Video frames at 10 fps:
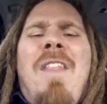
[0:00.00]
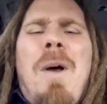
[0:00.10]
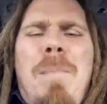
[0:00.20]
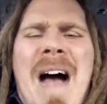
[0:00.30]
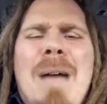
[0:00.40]

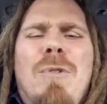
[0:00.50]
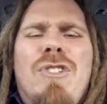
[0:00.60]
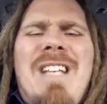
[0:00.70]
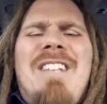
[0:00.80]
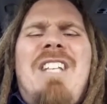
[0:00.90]
The Bible
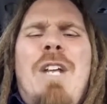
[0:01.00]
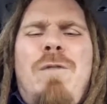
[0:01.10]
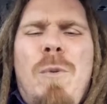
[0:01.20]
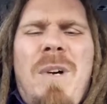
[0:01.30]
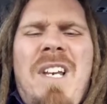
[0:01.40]
says that
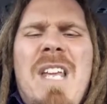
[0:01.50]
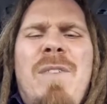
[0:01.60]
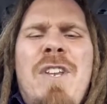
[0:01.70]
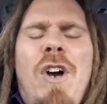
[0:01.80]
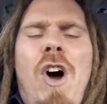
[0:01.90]
if you
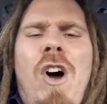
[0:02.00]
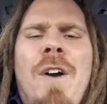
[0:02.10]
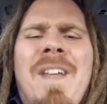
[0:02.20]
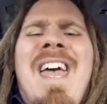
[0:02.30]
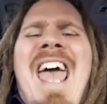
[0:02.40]
believe in your
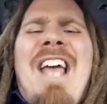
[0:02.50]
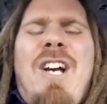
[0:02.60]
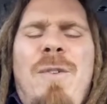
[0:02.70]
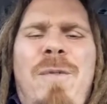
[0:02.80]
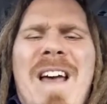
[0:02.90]
heart and
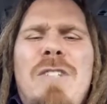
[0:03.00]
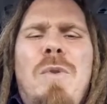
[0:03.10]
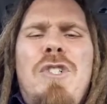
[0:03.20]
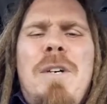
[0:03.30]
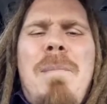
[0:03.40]
confess
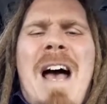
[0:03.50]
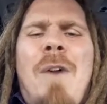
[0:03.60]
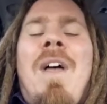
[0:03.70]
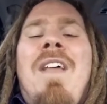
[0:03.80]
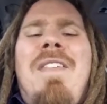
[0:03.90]
with your
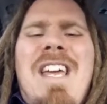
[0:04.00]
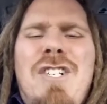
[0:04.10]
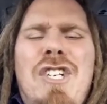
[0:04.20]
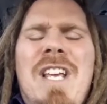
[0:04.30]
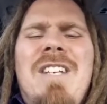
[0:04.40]
mouth that
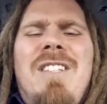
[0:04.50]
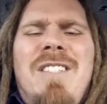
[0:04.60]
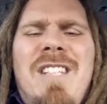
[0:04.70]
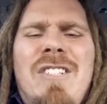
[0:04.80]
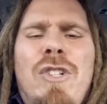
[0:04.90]

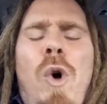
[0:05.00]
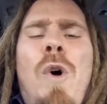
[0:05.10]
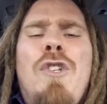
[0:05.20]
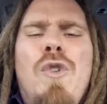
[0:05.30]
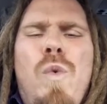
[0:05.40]
Jesus is
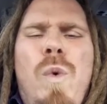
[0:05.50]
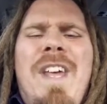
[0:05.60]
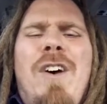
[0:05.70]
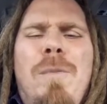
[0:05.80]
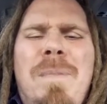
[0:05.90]
Lord, you
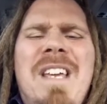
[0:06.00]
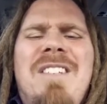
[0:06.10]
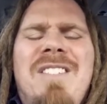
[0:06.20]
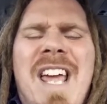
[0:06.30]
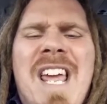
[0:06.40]
will be
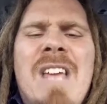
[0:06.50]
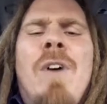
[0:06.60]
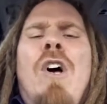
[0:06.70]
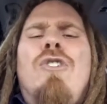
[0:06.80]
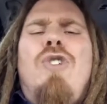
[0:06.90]
saved.
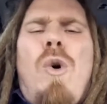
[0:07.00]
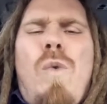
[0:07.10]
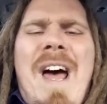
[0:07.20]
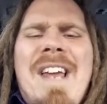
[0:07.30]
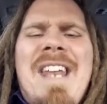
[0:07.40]
So
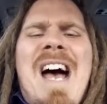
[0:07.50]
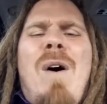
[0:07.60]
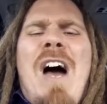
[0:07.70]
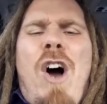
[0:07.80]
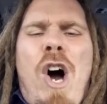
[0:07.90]
right now
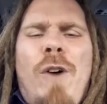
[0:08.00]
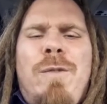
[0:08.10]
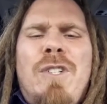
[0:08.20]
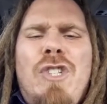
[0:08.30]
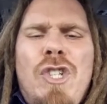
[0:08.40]
I
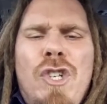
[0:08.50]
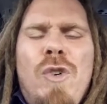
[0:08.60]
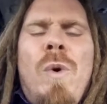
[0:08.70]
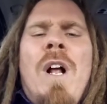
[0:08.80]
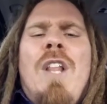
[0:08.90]
offer to
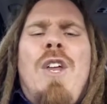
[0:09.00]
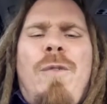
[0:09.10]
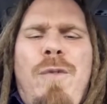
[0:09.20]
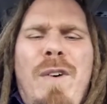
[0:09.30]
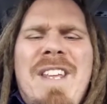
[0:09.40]
you the
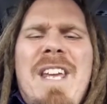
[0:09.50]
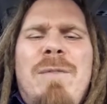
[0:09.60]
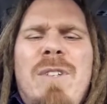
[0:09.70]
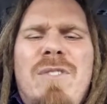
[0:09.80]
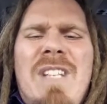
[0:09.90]
free
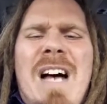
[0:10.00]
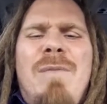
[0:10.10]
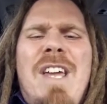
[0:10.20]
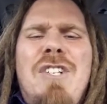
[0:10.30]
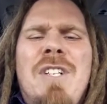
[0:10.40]
gift of
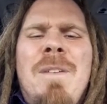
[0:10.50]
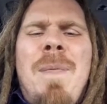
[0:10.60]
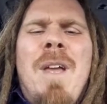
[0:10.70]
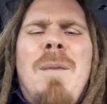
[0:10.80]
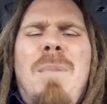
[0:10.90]
salvation.
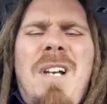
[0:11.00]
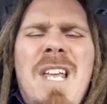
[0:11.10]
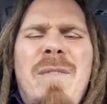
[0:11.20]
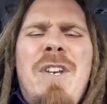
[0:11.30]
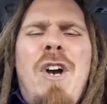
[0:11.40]

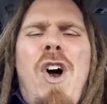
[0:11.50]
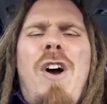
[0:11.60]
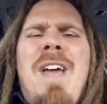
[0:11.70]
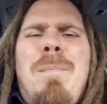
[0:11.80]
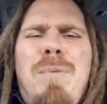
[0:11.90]
Believe in your
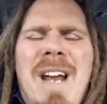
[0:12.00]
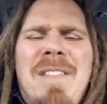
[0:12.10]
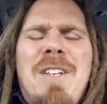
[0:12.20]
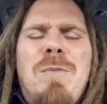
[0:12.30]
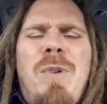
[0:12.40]
heart and pray
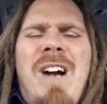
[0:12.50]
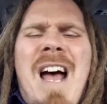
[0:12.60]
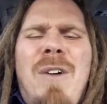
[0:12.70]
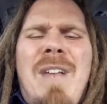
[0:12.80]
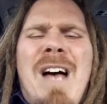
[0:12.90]
this prayer
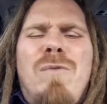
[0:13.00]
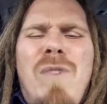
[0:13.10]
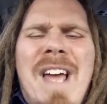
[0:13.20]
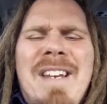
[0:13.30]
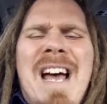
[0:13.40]
out loud
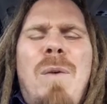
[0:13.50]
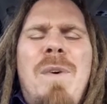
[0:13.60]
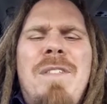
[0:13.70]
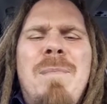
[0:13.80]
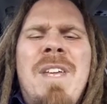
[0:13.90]
right now
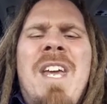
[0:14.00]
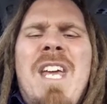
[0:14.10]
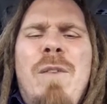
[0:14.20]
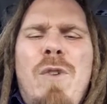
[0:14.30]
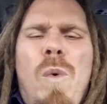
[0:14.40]
with me
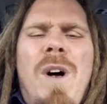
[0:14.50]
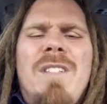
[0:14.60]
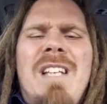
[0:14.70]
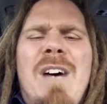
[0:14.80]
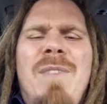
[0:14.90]
if you want
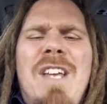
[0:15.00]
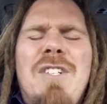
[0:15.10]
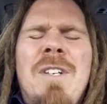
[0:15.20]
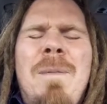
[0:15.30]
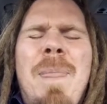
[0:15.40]

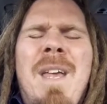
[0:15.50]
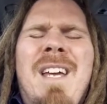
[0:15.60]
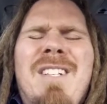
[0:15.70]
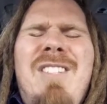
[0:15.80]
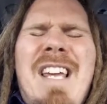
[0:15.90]
salvation.
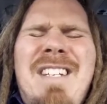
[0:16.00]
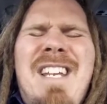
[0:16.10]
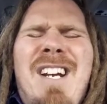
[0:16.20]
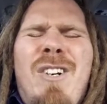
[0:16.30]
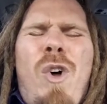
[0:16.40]
Say,
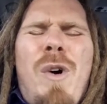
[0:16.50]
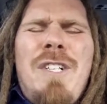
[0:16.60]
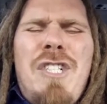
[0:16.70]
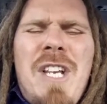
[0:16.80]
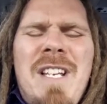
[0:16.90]
Dear
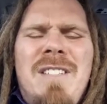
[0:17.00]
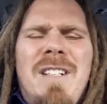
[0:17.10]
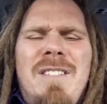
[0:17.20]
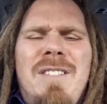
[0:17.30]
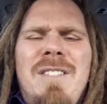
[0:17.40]
Lord
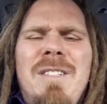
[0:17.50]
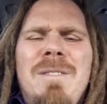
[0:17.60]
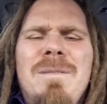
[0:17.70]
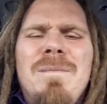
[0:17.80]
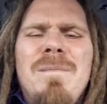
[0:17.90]
Jesus,
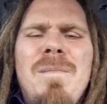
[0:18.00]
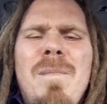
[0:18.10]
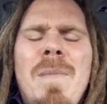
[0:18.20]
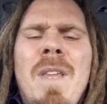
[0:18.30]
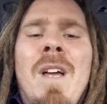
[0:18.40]

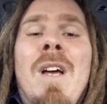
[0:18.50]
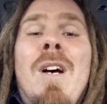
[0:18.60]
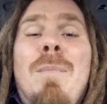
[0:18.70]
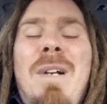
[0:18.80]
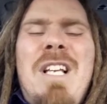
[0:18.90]

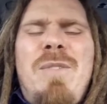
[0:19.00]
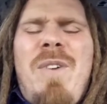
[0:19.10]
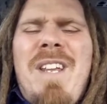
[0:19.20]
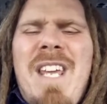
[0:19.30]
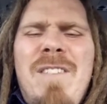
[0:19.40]
please
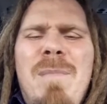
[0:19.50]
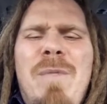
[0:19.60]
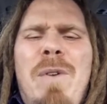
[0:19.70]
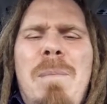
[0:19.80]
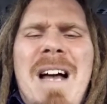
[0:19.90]
forgive
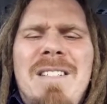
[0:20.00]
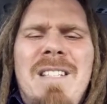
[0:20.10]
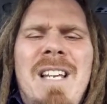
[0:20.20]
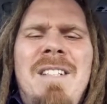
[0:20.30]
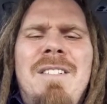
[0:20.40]
me for my
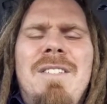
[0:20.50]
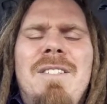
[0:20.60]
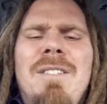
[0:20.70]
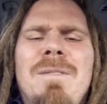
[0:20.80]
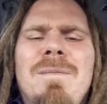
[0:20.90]
sins.